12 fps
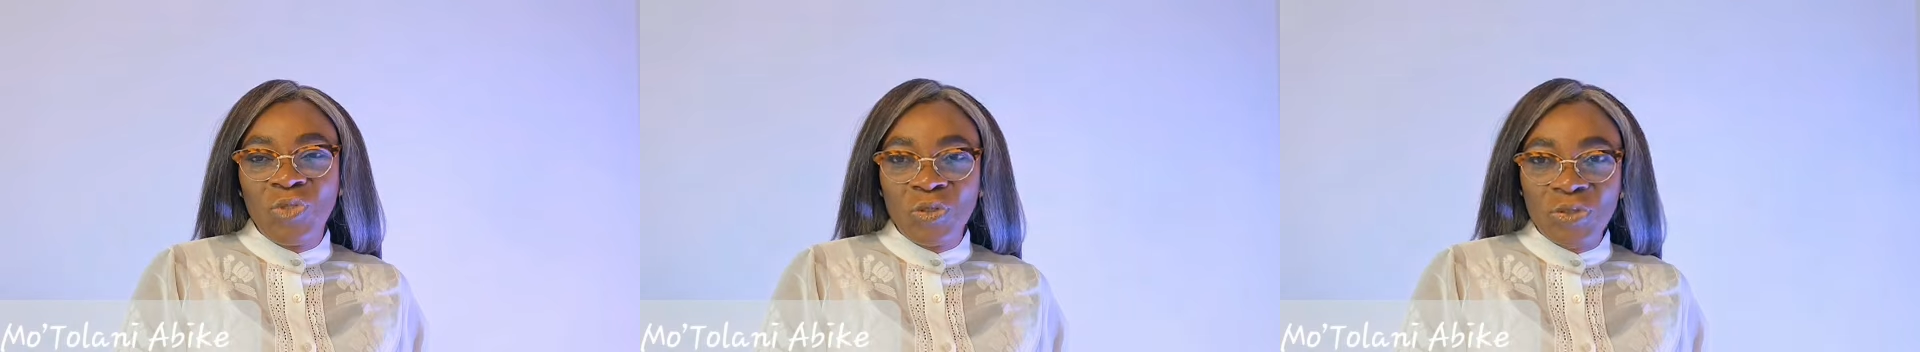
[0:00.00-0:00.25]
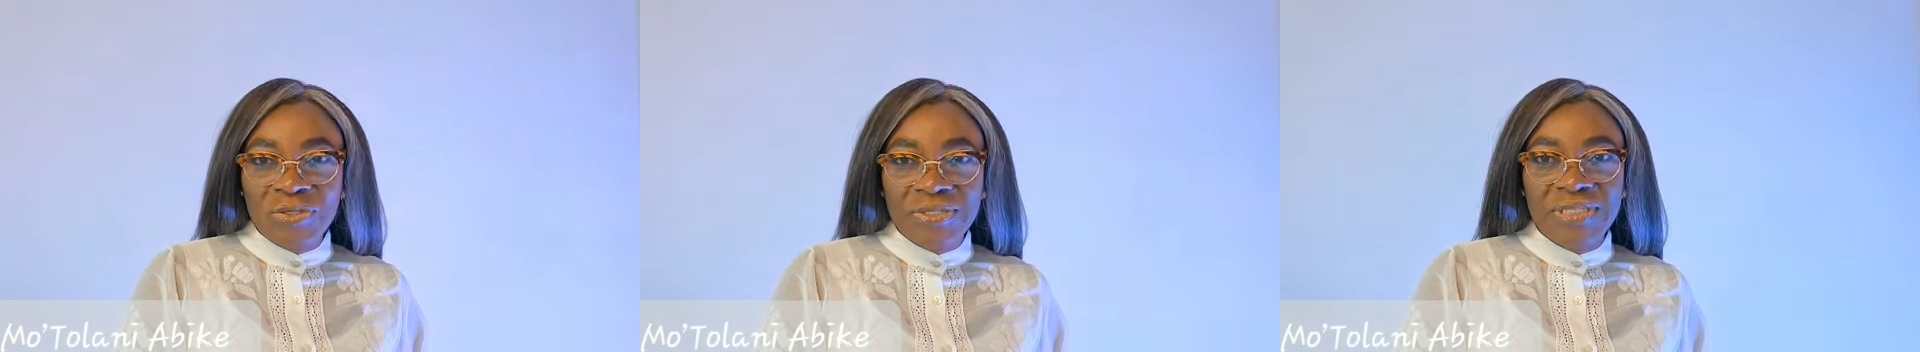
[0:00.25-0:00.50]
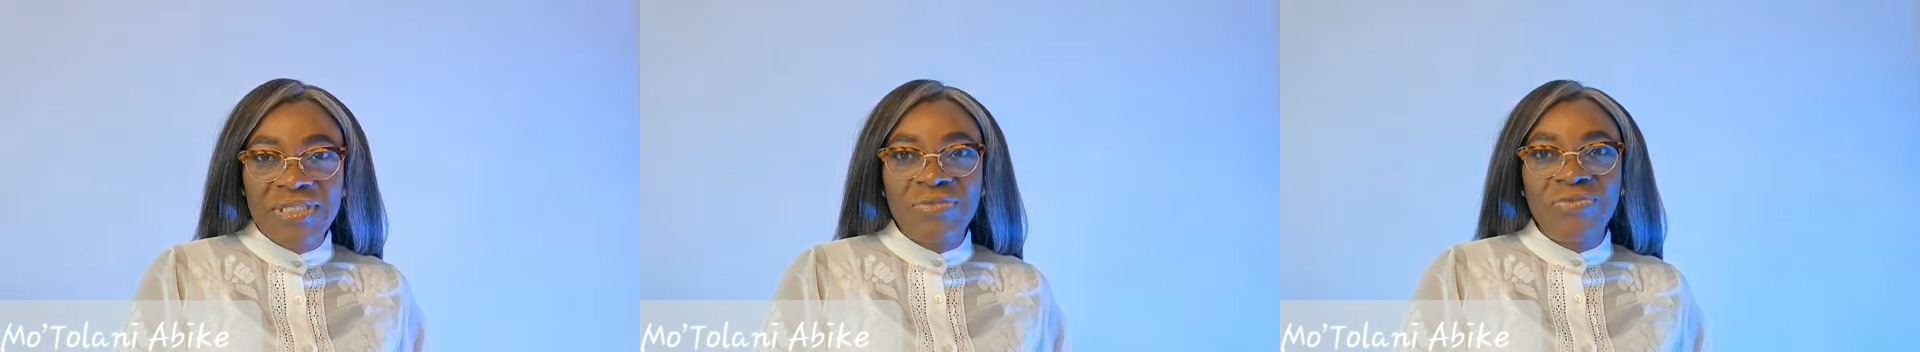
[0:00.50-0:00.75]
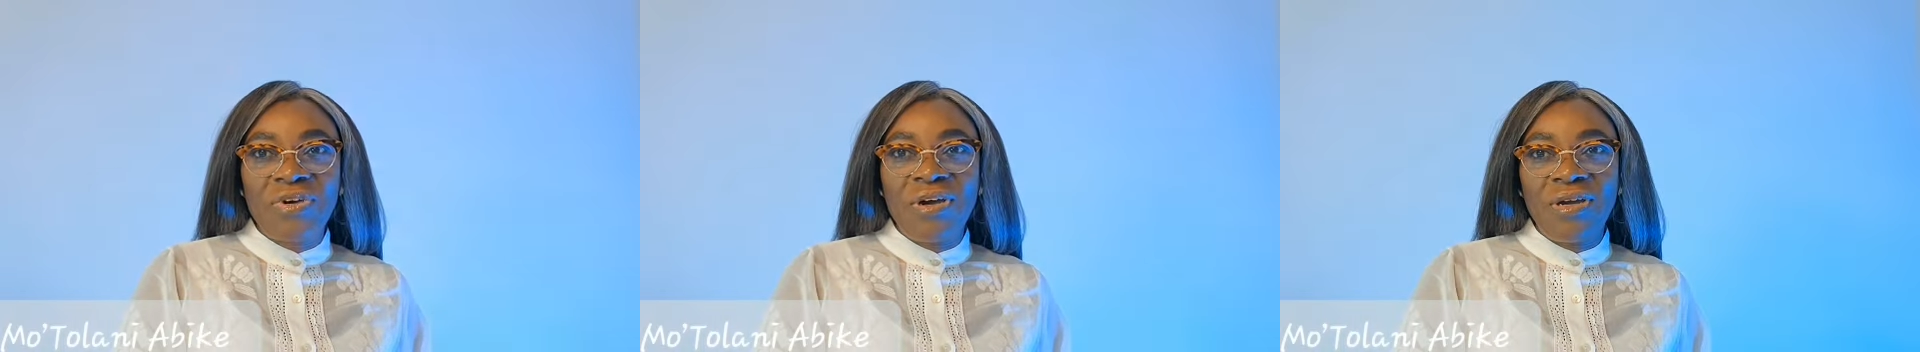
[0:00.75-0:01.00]
brought us
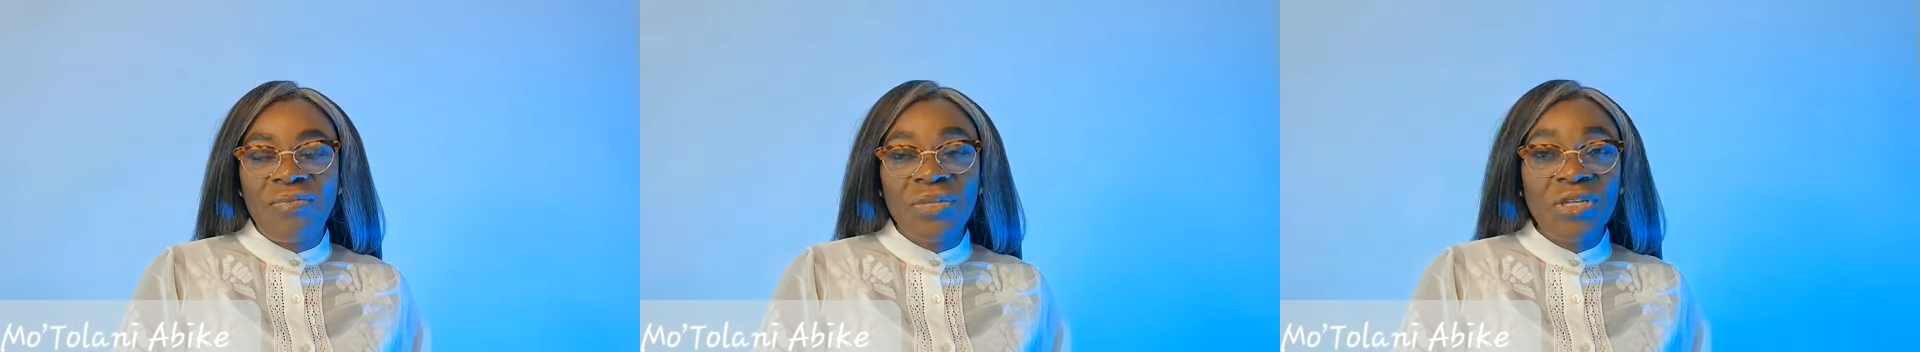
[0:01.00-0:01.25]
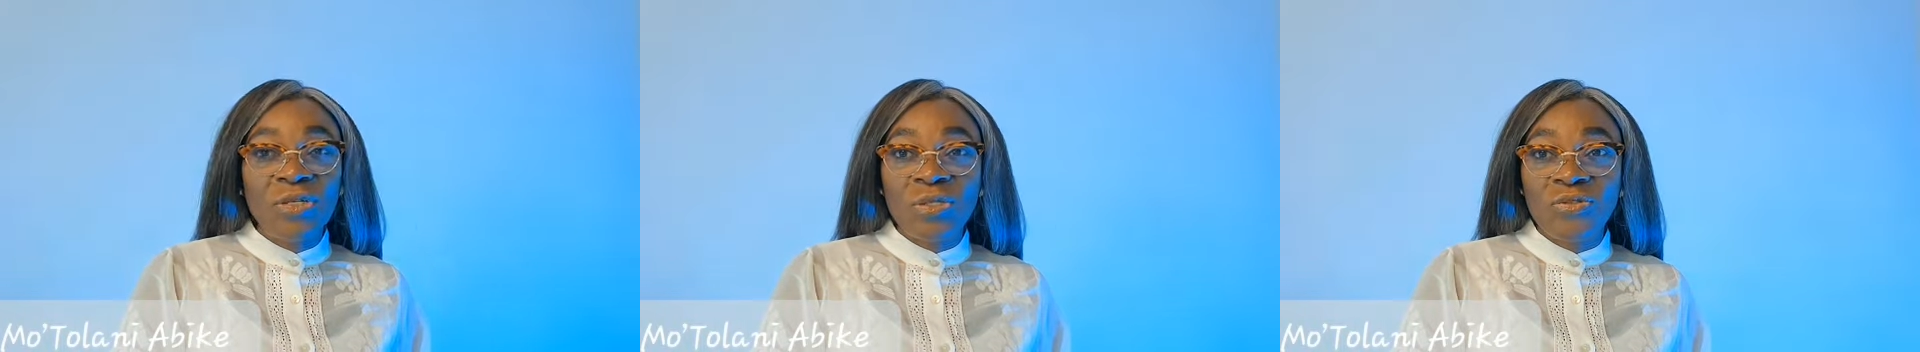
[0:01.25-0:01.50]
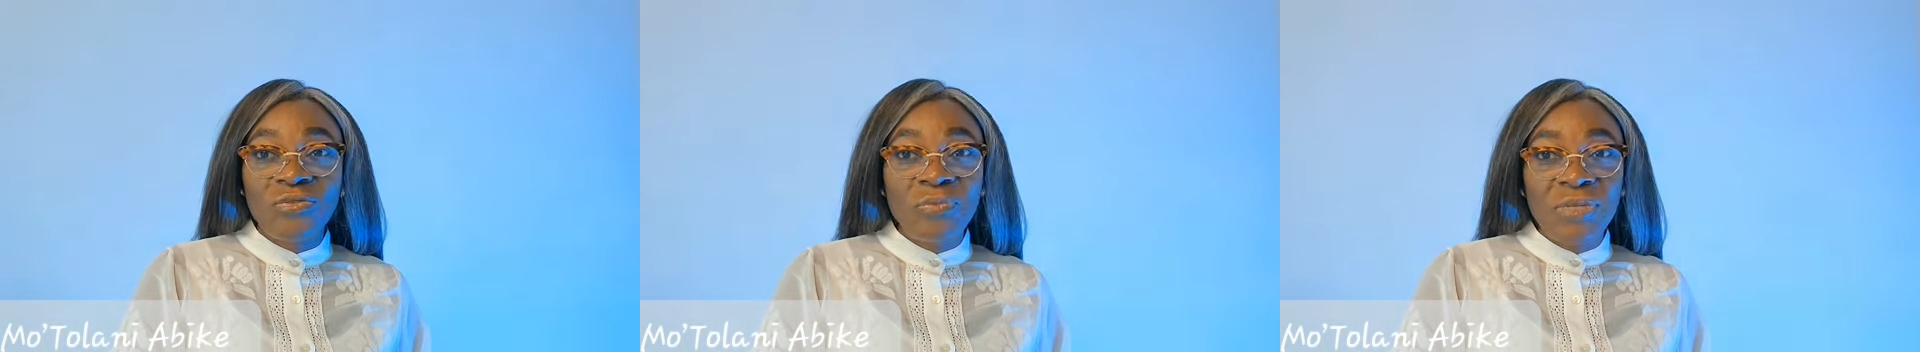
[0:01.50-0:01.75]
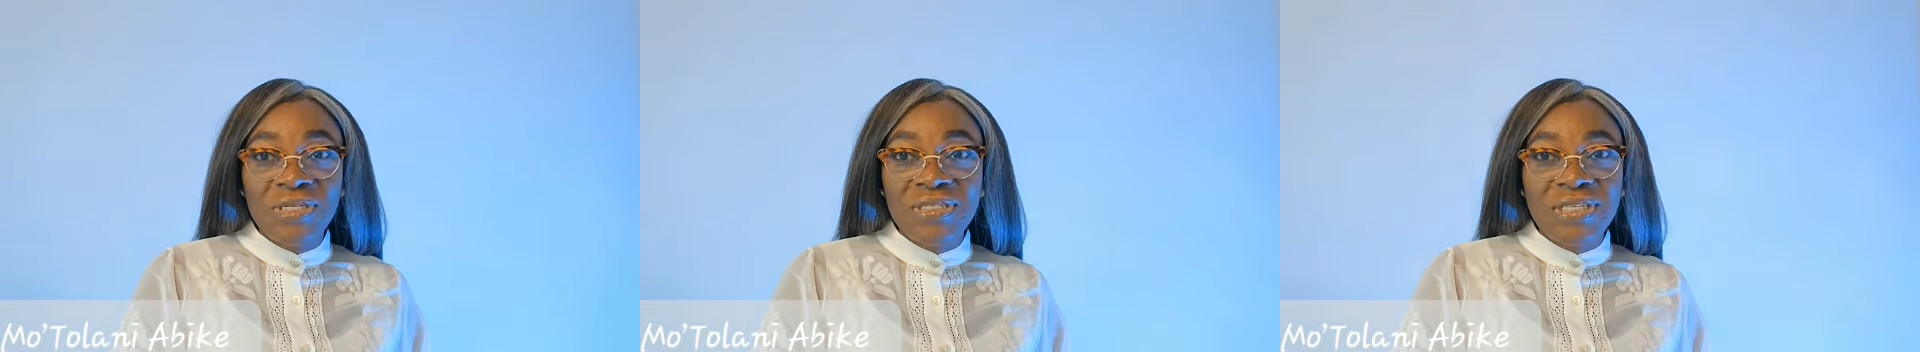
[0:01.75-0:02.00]
this far because of
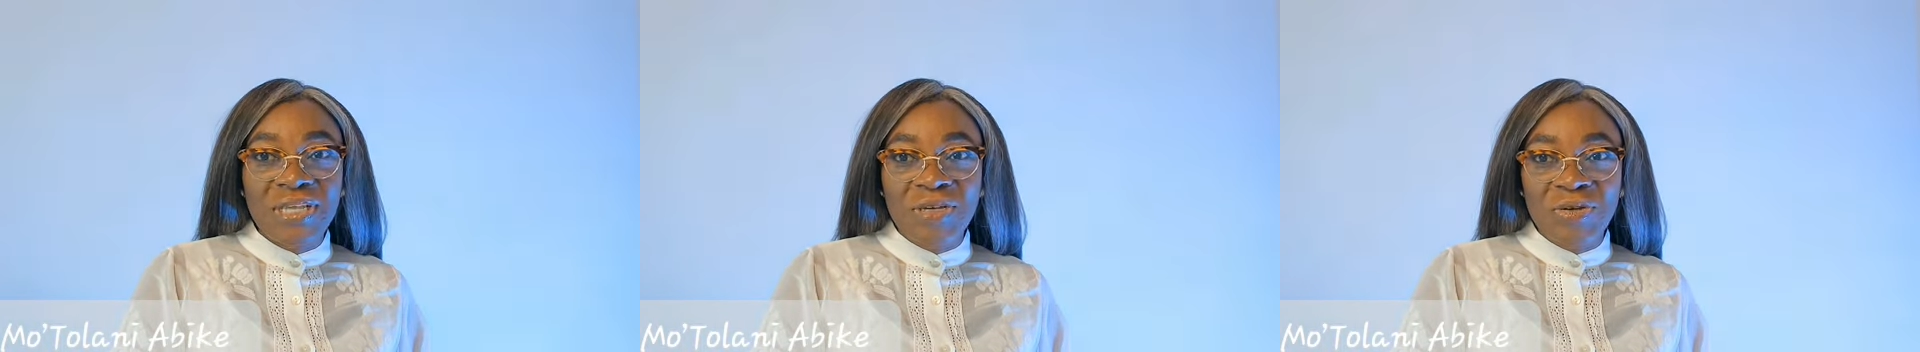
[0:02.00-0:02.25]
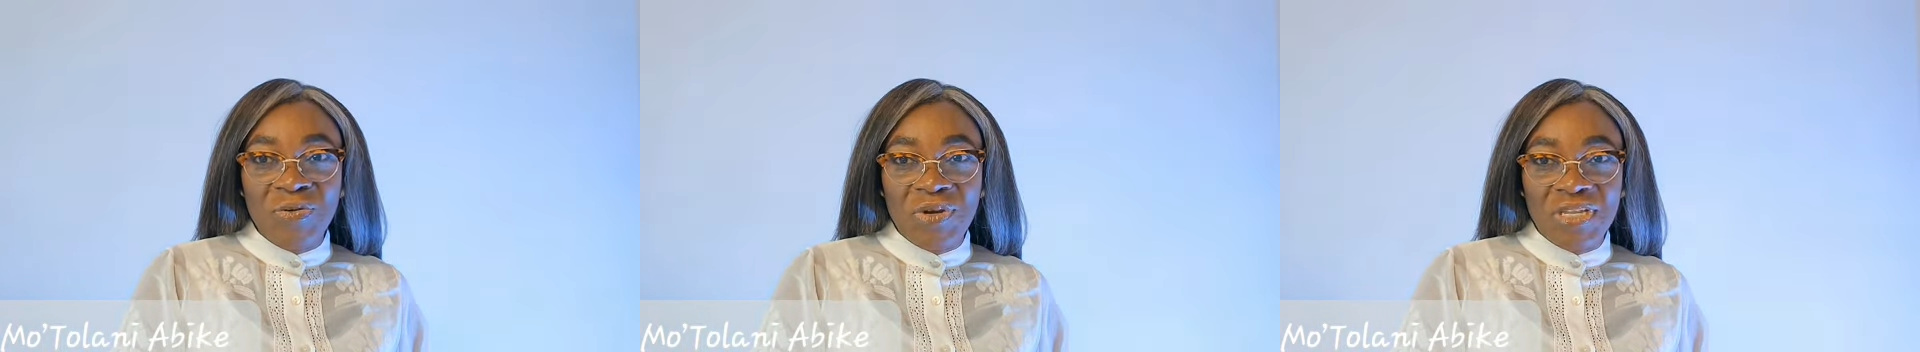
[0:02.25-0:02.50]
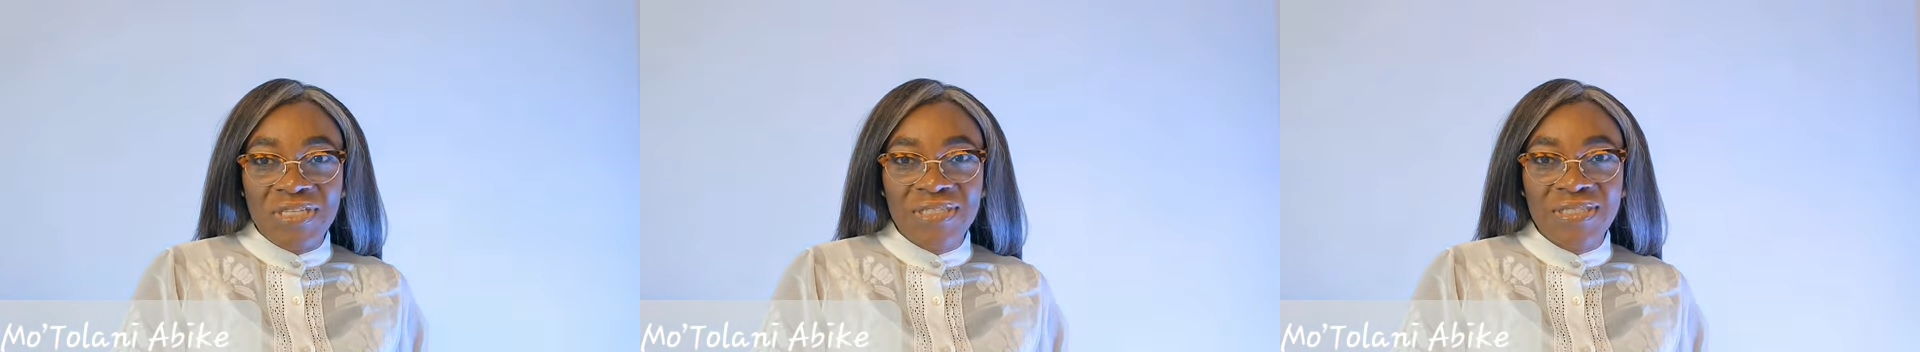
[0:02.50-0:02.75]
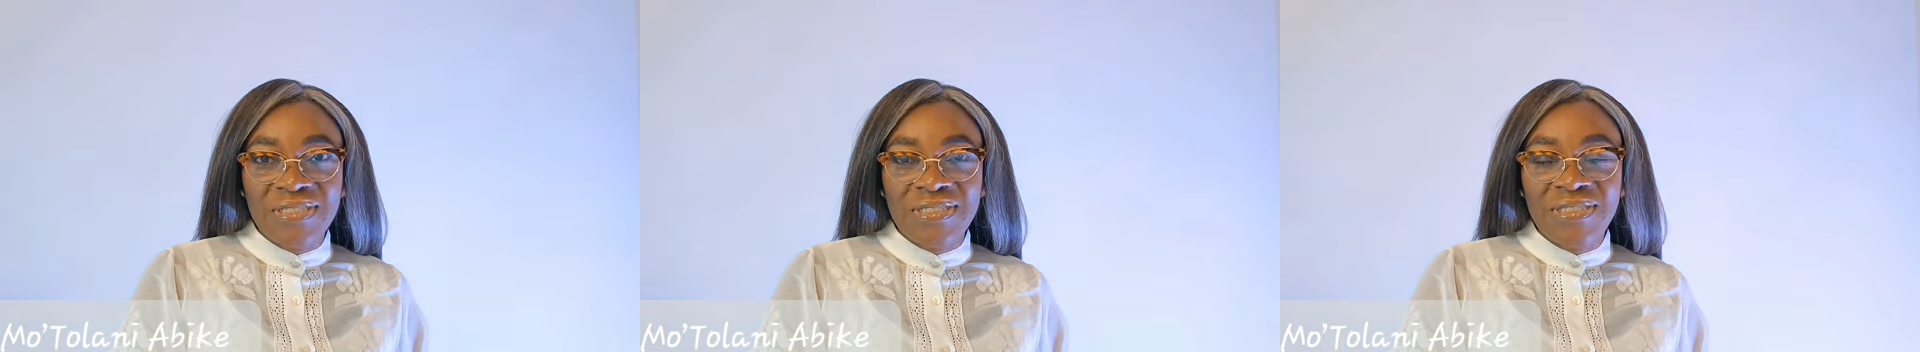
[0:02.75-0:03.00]
mercy and
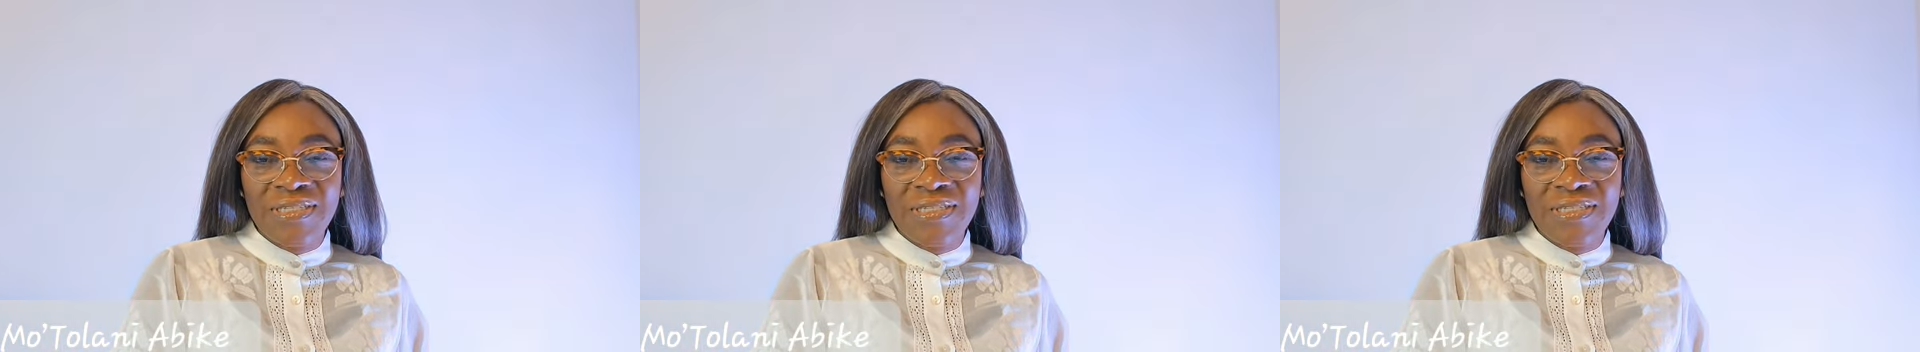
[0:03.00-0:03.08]
grace.